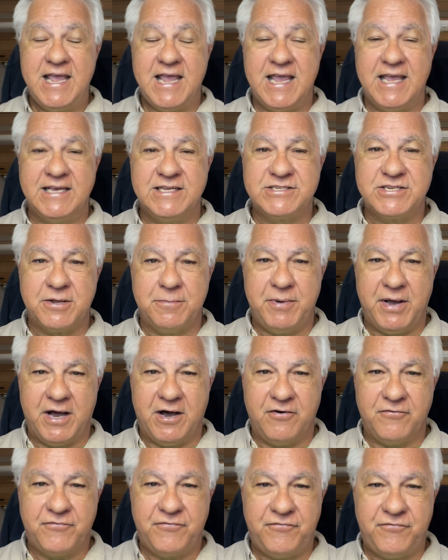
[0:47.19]
is
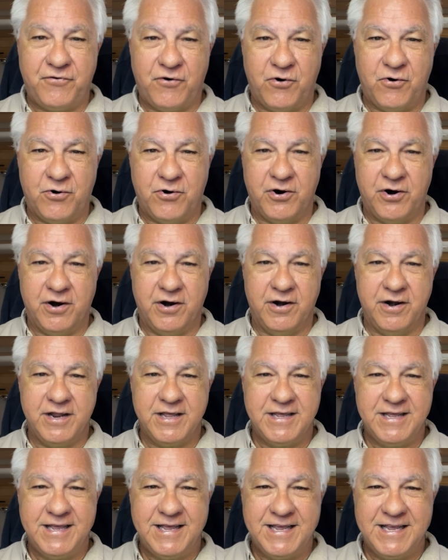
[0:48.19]
about Ford